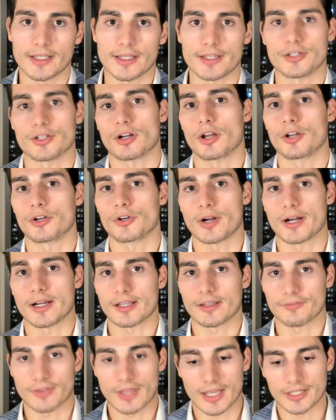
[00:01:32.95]
in your underwriting
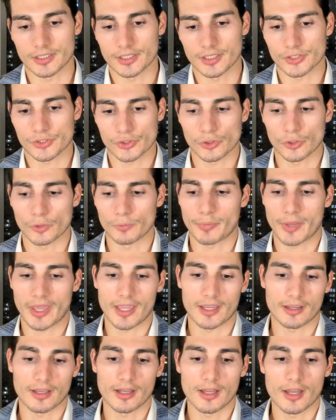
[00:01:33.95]
if you had to assume
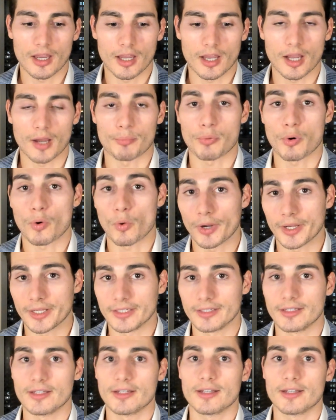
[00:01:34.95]
paying a point